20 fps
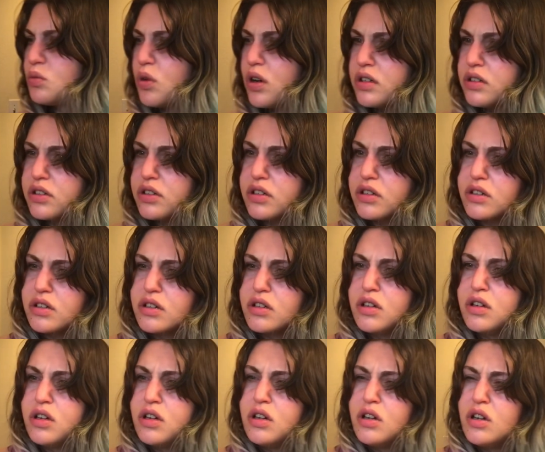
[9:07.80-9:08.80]
wonder
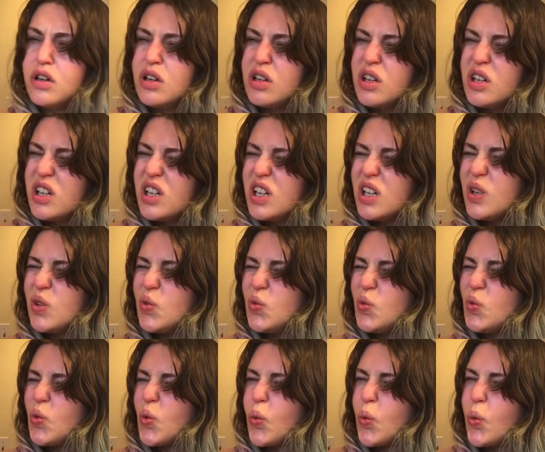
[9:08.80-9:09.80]

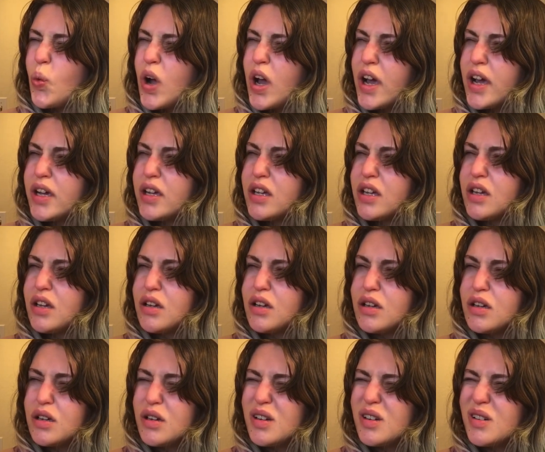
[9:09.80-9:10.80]
why
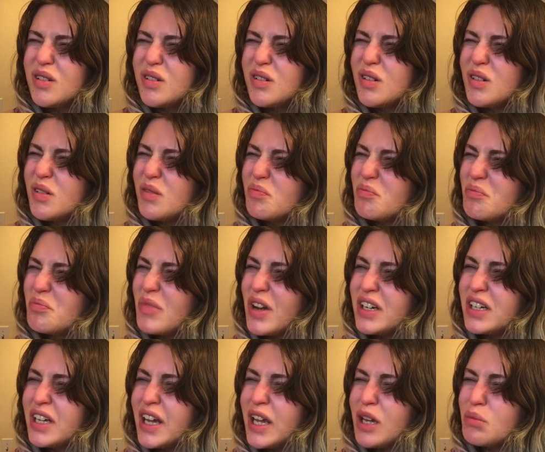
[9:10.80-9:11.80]
my
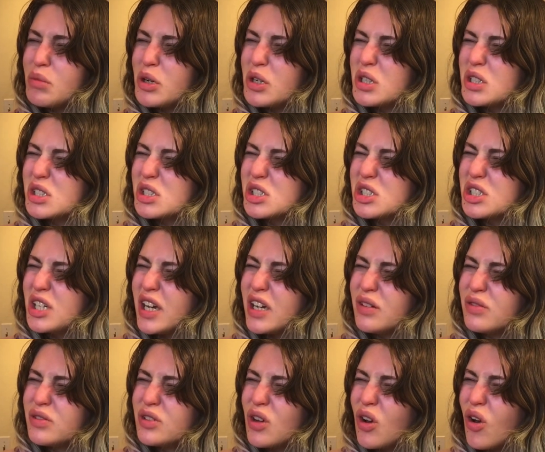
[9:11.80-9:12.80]
neighbor
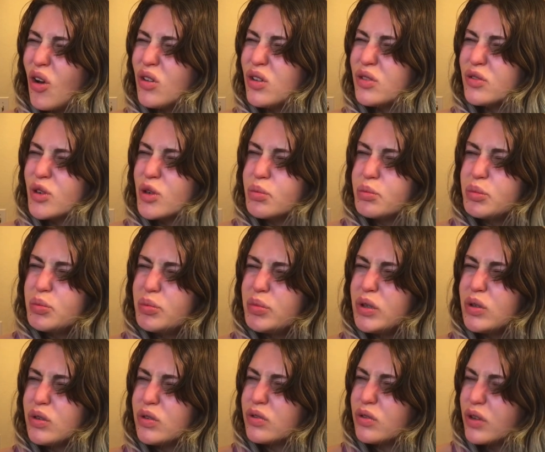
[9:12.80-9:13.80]
shaved all of her
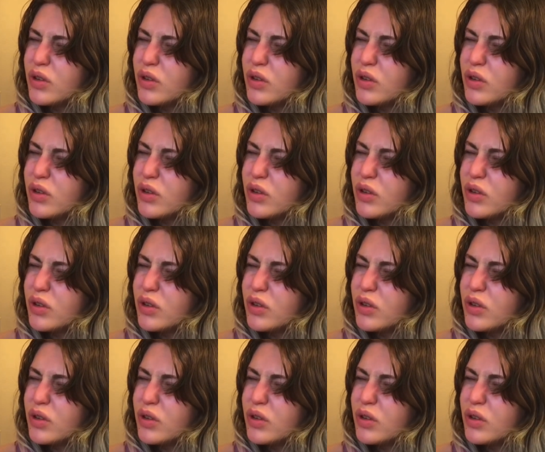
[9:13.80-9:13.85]
beautiful